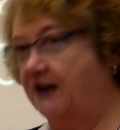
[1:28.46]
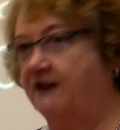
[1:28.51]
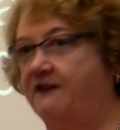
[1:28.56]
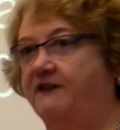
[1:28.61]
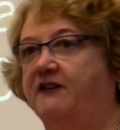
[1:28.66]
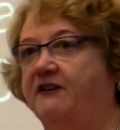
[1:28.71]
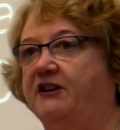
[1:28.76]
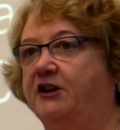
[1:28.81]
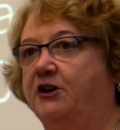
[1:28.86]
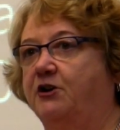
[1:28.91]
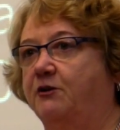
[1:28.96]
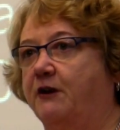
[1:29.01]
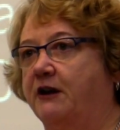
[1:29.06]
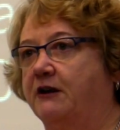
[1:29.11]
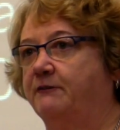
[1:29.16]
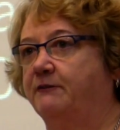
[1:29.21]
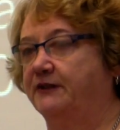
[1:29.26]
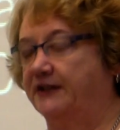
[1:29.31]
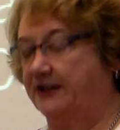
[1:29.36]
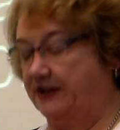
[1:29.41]
an
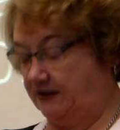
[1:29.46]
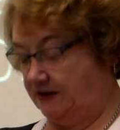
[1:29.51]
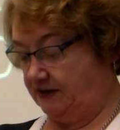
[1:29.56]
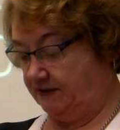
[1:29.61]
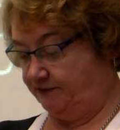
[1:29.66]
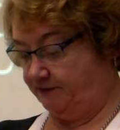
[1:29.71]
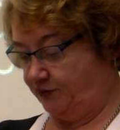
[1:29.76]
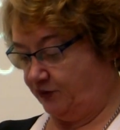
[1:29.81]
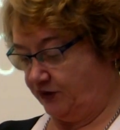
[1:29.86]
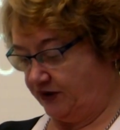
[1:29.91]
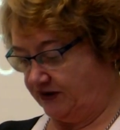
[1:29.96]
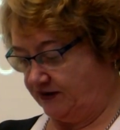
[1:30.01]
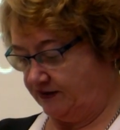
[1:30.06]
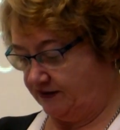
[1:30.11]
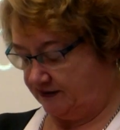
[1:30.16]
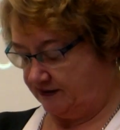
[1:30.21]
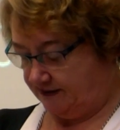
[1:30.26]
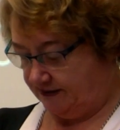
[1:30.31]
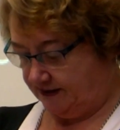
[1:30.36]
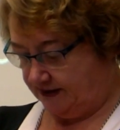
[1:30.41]
incredibly
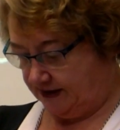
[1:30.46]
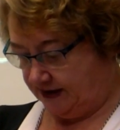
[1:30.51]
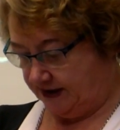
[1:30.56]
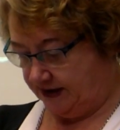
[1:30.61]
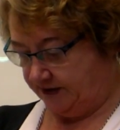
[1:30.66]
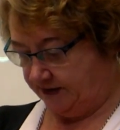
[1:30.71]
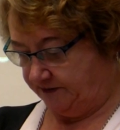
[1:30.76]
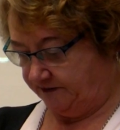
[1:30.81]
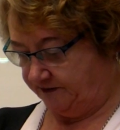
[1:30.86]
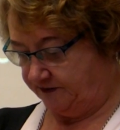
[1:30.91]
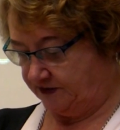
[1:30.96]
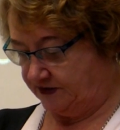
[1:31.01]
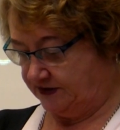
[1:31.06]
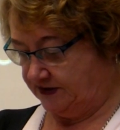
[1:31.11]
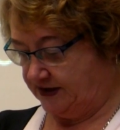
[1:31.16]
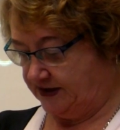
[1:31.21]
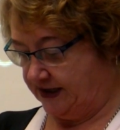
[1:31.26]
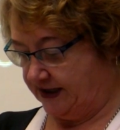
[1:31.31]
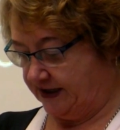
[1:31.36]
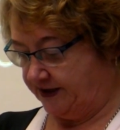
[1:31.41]
important item for
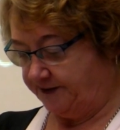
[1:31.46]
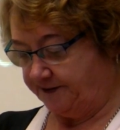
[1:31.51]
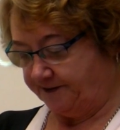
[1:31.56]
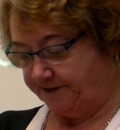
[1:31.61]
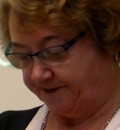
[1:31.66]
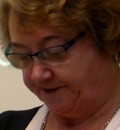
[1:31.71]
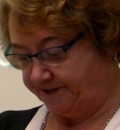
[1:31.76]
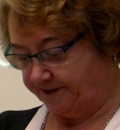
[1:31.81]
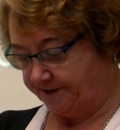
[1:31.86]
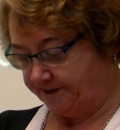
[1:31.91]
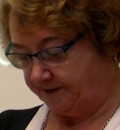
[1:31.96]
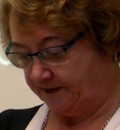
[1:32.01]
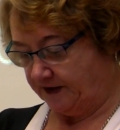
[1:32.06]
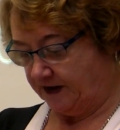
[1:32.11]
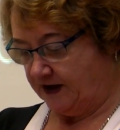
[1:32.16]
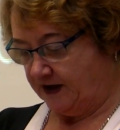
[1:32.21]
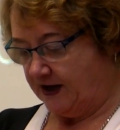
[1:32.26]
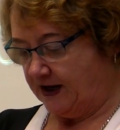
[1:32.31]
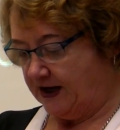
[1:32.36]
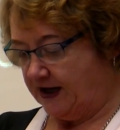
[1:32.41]
today.
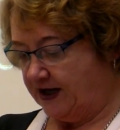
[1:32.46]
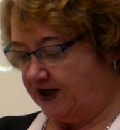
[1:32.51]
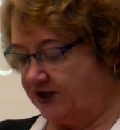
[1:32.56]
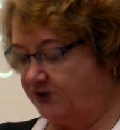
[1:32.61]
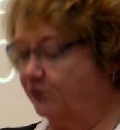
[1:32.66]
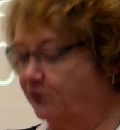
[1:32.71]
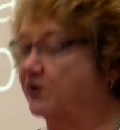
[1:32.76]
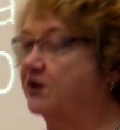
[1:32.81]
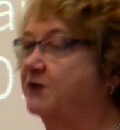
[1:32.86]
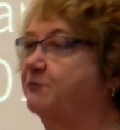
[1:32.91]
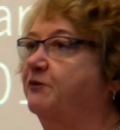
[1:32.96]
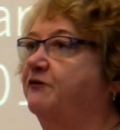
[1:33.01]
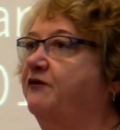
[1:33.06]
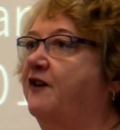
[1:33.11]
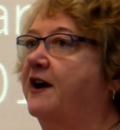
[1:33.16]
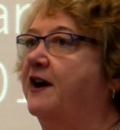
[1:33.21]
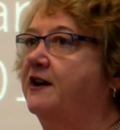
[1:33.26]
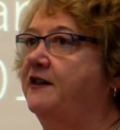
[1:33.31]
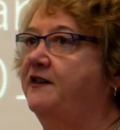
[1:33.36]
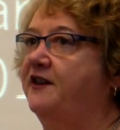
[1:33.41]
His work
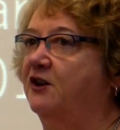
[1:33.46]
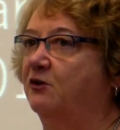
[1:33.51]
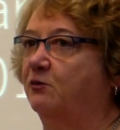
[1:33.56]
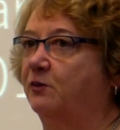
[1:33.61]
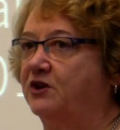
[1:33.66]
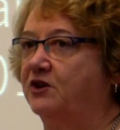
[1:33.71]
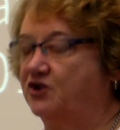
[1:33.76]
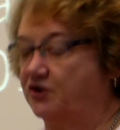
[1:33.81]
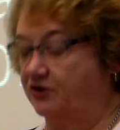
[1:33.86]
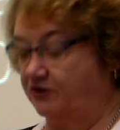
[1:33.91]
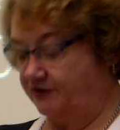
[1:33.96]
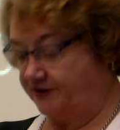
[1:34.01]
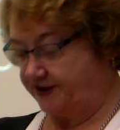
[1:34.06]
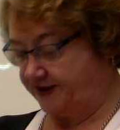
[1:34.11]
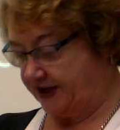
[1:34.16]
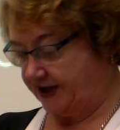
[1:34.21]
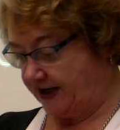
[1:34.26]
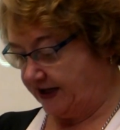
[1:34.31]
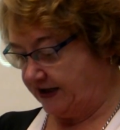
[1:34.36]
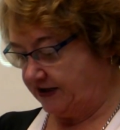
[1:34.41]
provided the original
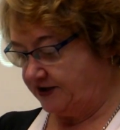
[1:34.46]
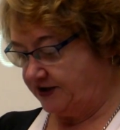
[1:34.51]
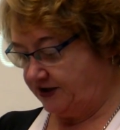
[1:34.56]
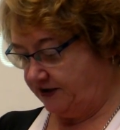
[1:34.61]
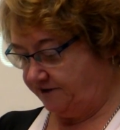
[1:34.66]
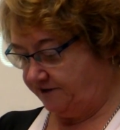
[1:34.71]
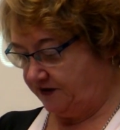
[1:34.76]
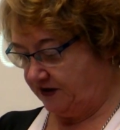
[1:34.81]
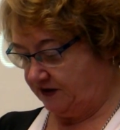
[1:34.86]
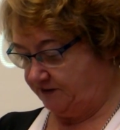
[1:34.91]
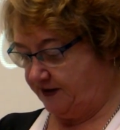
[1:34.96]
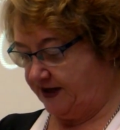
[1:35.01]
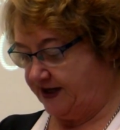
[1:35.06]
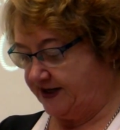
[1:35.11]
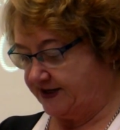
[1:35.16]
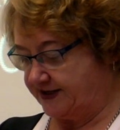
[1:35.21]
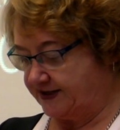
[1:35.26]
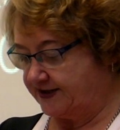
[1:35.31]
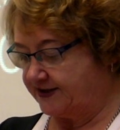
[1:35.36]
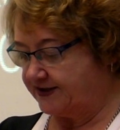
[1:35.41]
scientific
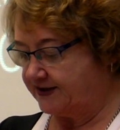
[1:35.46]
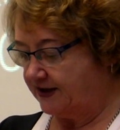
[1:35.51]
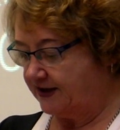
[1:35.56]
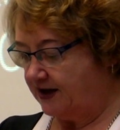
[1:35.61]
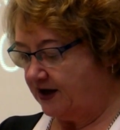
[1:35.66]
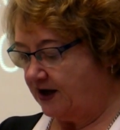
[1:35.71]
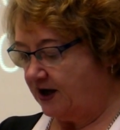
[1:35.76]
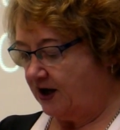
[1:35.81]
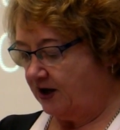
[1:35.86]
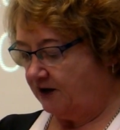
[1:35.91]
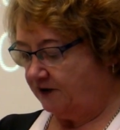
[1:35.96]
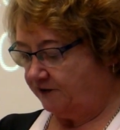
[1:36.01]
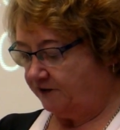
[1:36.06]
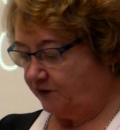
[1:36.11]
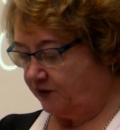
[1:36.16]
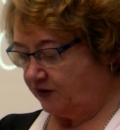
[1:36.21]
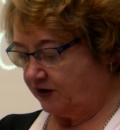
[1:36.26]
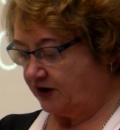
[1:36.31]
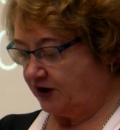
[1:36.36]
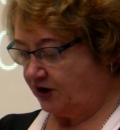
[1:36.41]
basis
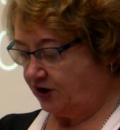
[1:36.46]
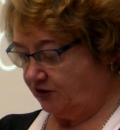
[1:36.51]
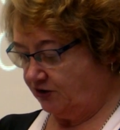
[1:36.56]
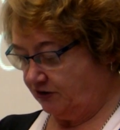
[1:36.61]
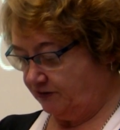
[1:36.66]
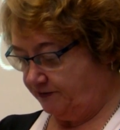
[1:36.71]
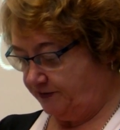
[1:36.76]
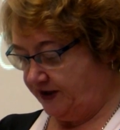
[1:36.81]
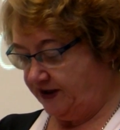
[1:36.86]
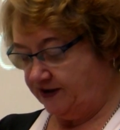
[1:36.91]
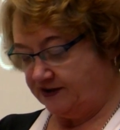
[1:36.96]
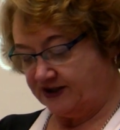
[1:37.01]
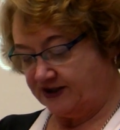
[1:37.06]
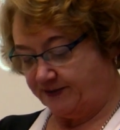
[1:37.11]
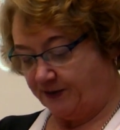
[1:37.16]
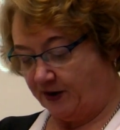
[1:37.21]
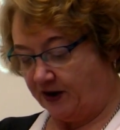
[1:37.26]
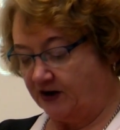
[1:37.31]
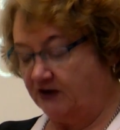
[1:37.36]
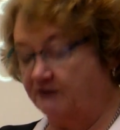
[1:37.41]
for European
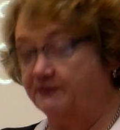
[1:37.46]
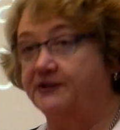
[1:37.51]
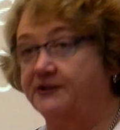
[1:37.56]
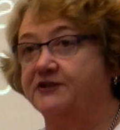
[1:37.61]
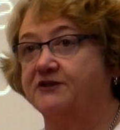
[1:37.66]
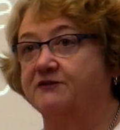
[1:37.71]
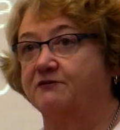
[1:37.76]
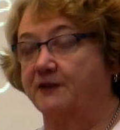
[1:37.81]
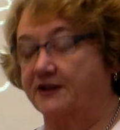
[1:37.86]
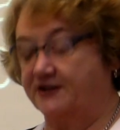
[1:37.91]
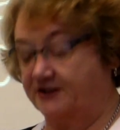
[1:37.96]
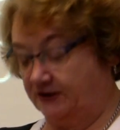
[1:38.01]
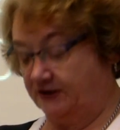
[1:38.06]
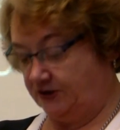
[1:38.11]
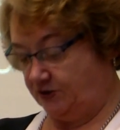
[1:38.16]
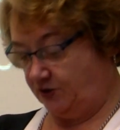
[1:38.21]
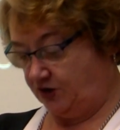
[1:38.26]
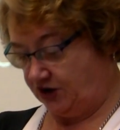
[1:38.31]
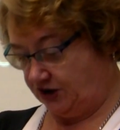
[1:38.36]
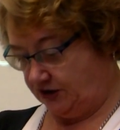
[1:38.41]
Parliament's
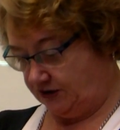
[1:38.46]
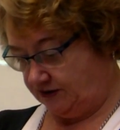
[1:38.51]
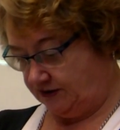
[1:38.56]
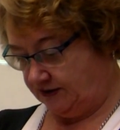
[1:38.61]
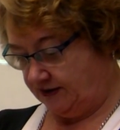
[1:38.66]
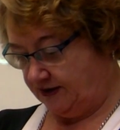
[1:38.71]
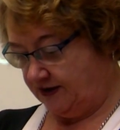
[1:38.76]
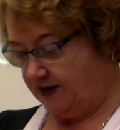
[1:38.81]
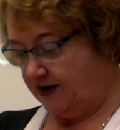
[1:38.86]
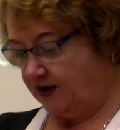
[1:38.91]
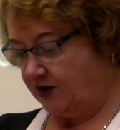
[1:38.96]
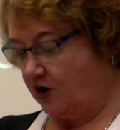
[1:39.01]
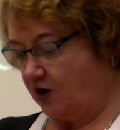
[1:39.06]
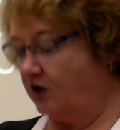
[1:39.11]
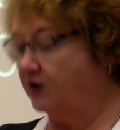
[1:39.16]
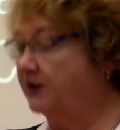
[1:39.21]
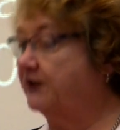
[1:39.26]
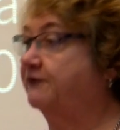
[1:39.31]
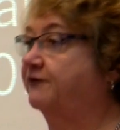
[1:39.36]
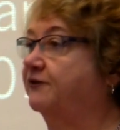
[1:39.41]
resolution
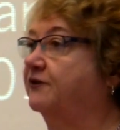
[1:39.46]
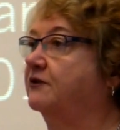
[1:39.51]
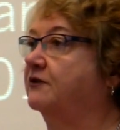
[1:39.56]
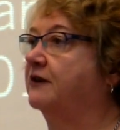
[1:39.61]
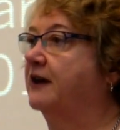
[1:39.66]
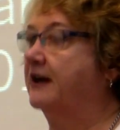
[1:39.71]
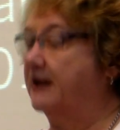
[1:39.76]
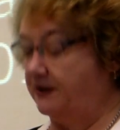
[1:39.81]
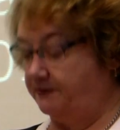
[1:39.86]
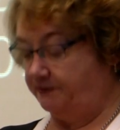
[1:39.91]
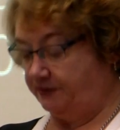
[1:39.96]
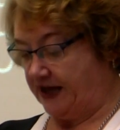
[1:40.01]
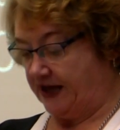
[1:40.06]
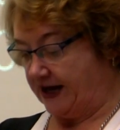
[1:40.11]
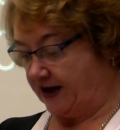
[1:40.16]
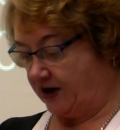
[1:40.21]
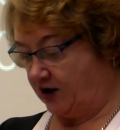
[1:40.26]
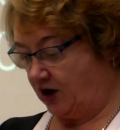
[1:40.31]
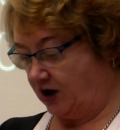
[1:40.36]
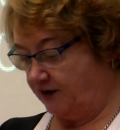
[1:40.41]
calling for
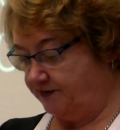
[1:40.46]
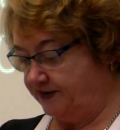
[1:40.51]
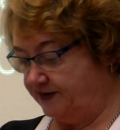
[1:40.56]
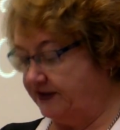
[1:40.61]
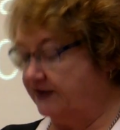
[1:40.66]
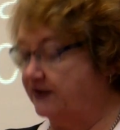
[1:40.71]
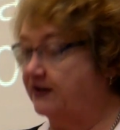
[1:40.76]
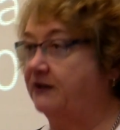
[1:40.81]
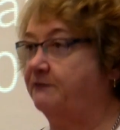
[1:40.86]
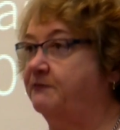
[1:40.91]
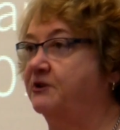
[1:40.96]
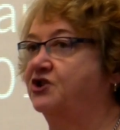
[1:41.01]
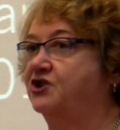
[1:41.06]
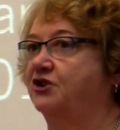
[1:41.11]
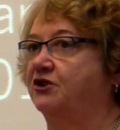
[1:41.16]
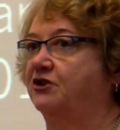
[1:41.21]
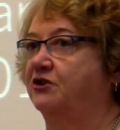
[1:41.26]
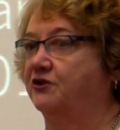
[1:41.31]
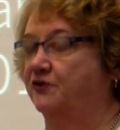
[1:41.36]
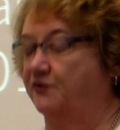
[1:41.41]
black carbon
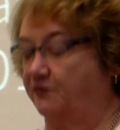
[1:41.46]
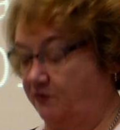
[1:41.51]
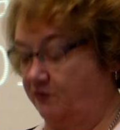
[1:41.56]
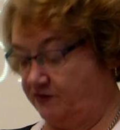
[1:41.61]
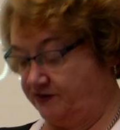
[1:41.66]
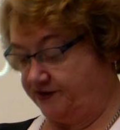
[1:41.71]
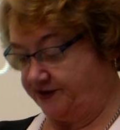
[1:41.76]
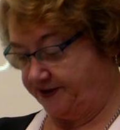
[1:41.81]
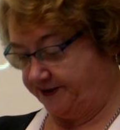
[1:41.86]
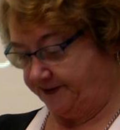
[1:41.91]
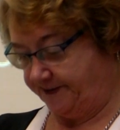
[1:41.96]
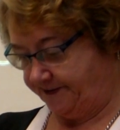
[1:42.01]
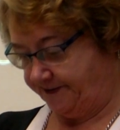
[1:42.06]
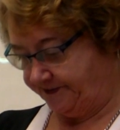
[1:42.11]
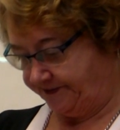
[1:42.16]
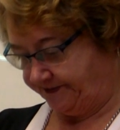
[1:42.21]
emission controls.